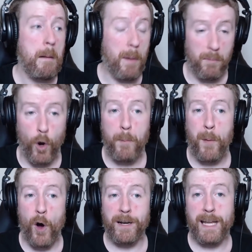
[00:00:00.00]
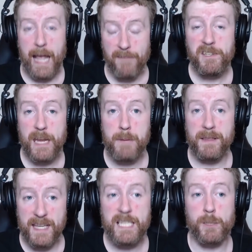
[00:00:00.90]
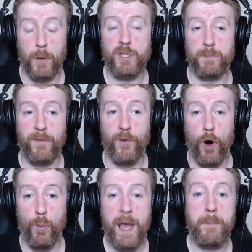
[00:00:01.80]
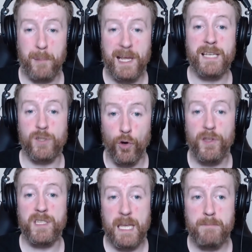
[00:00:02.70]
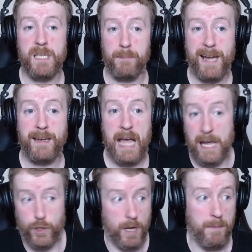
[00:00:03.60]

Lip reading: But more importantly, I've seen him in these spots before where he plays other teams that ban cash.